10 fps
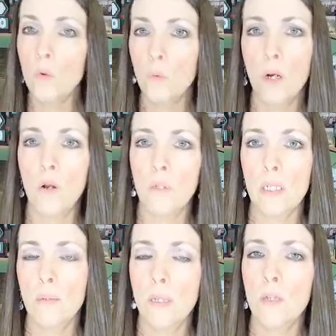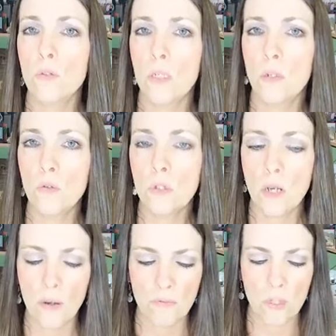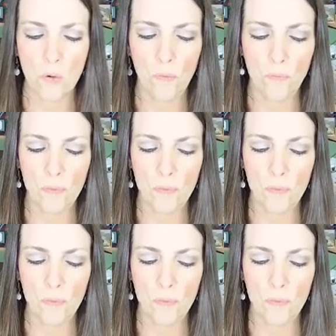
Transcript: we're only going to be using new stuff, so